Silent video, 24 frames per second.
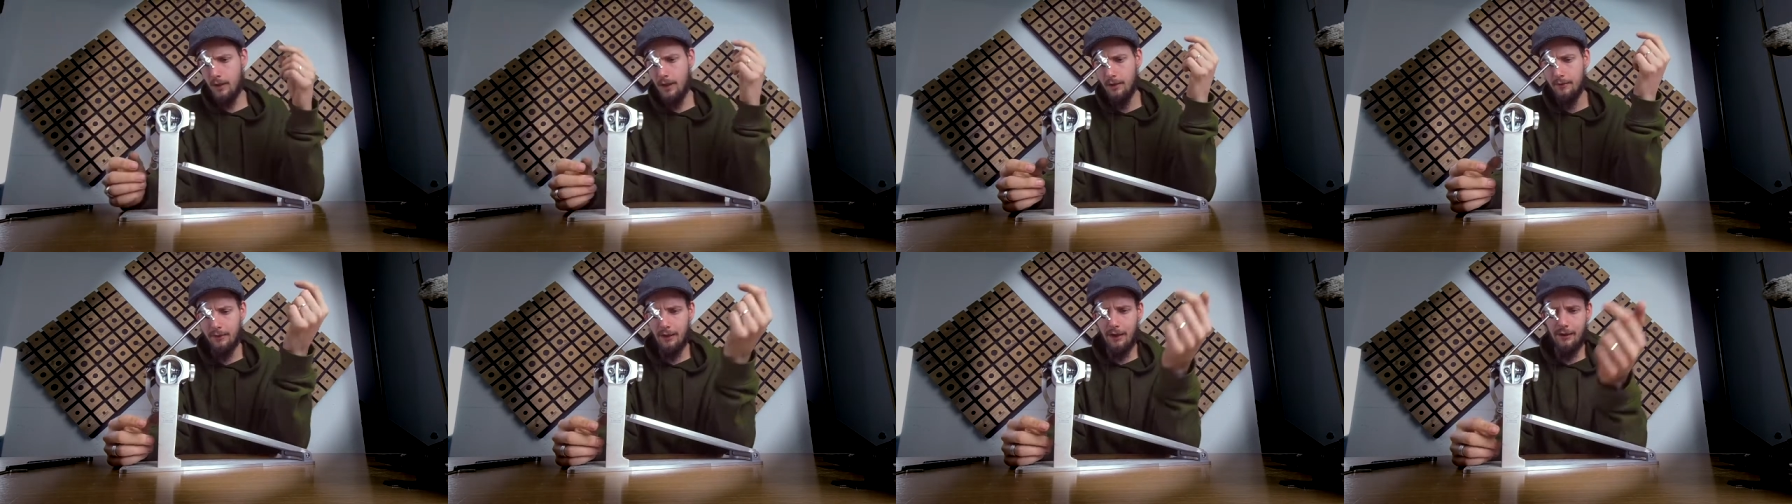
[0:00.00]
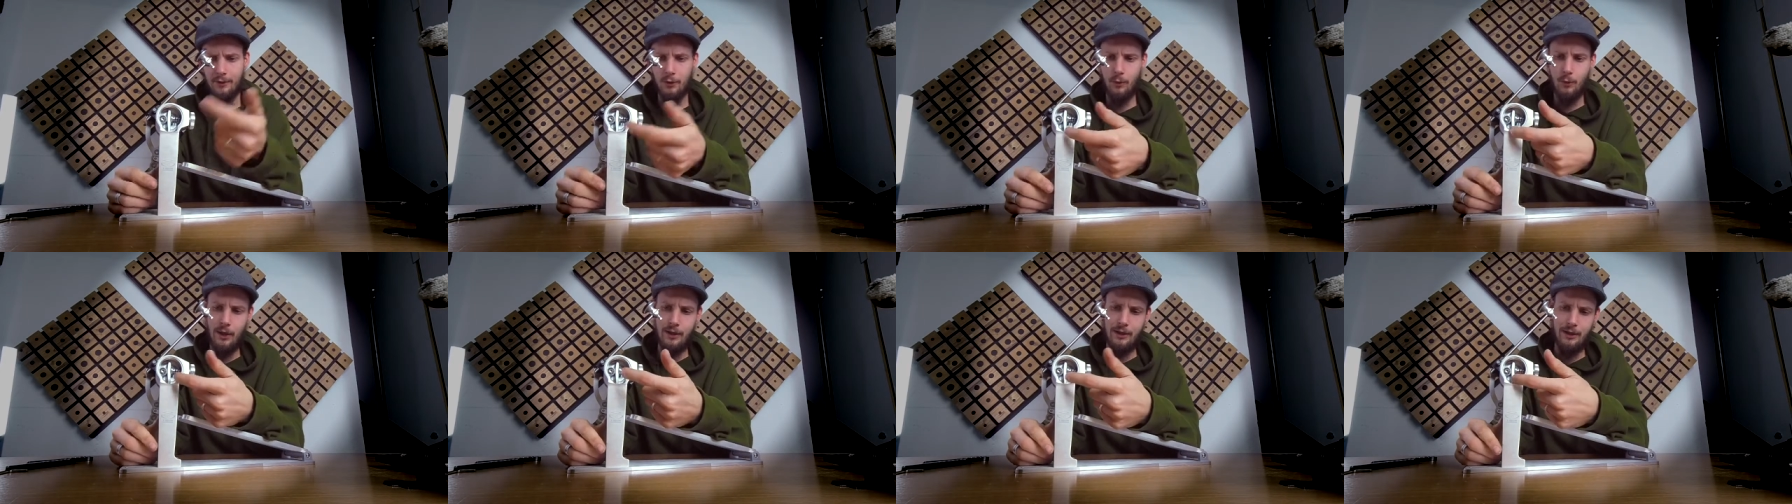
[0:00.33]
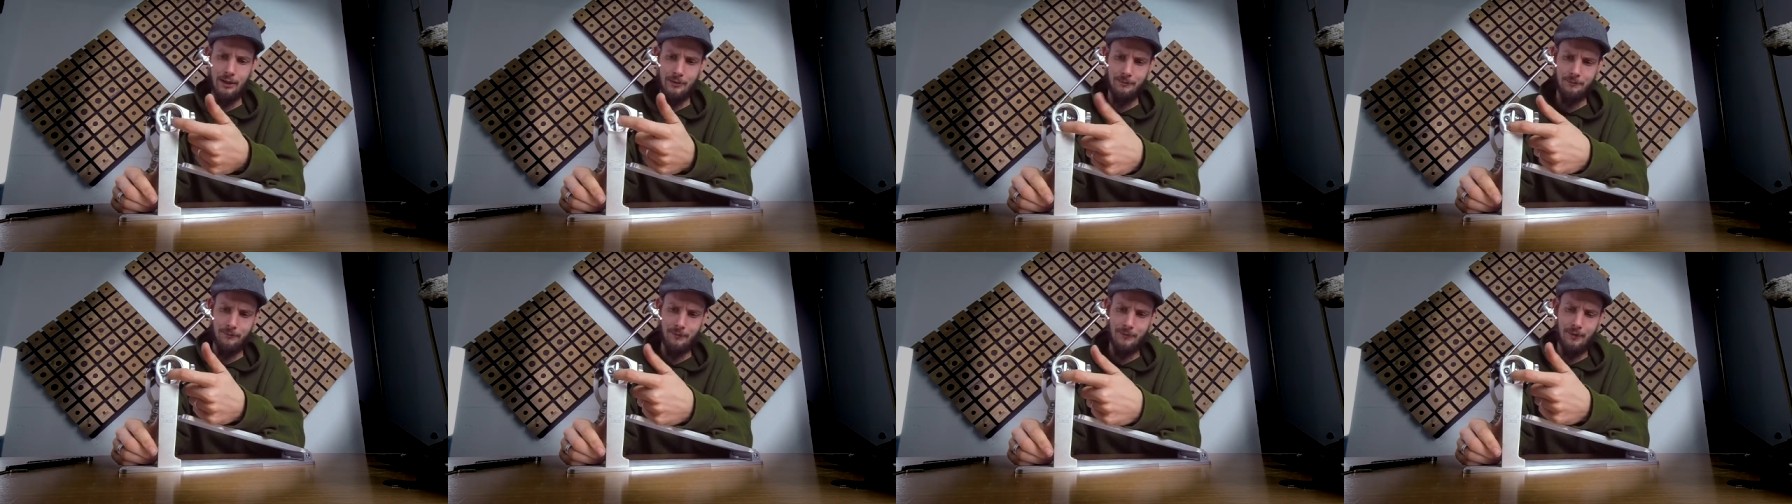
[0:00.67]
there's
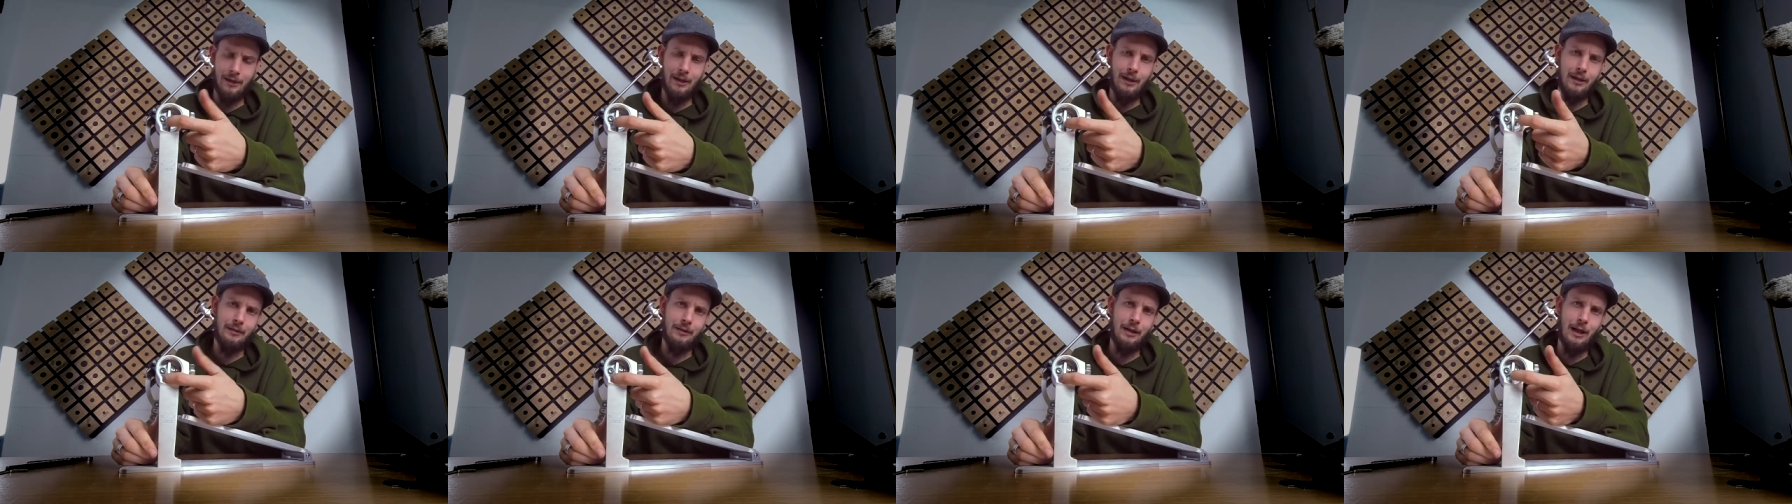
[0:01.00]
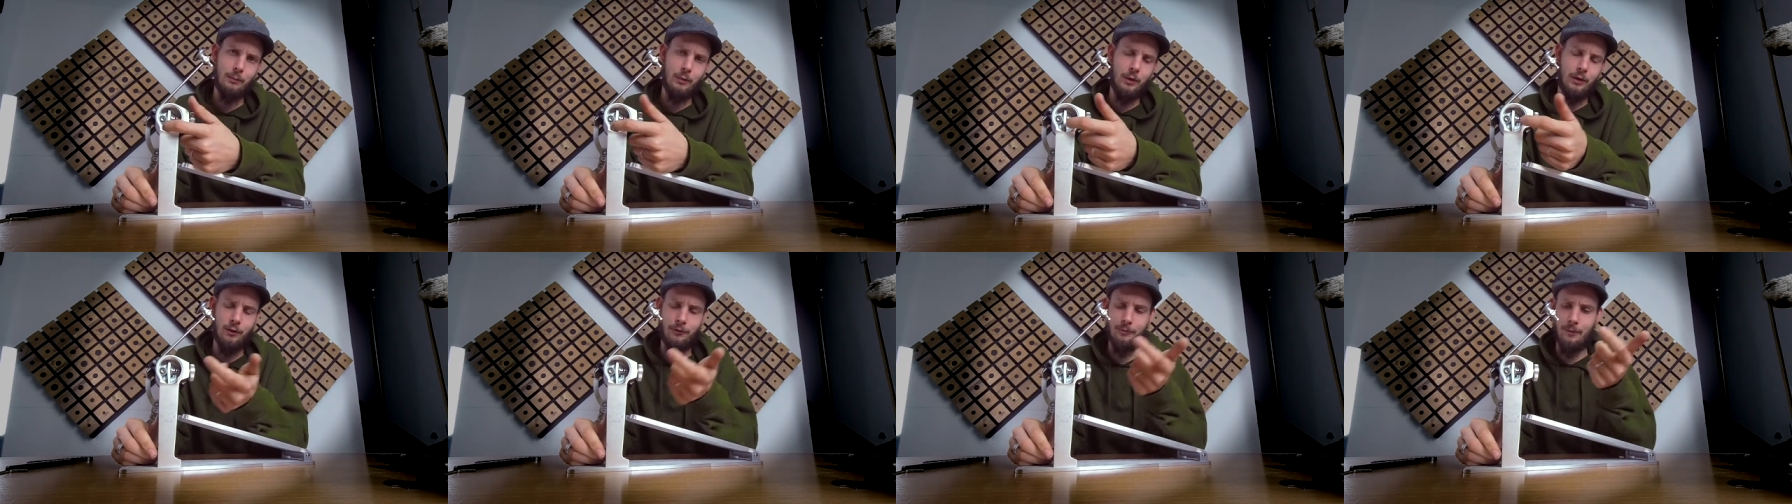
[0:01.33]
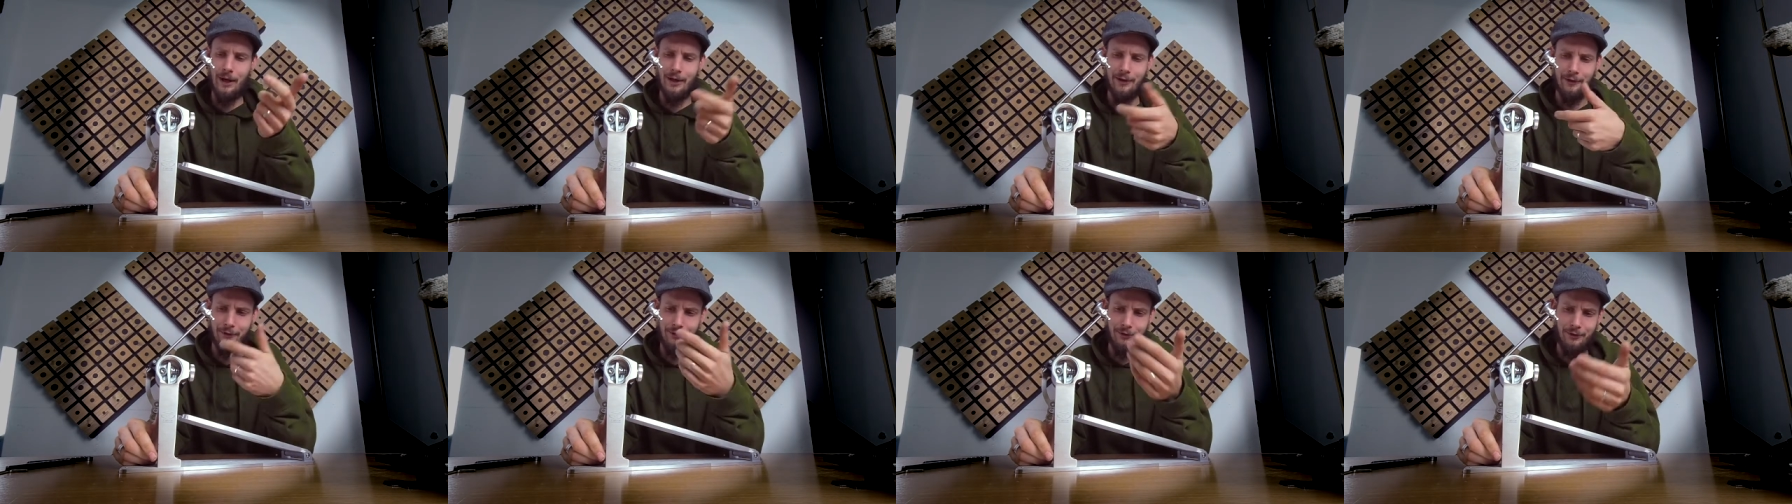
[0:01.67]
already an upgrade of
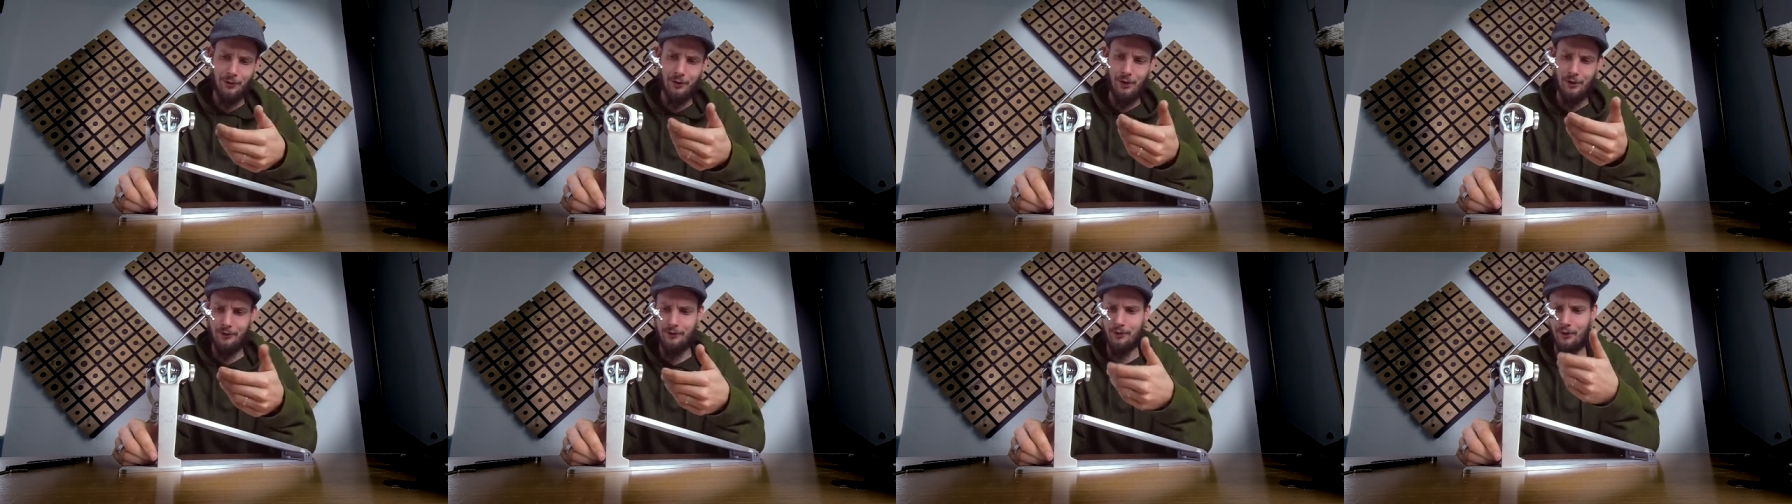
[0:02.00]
mine installed,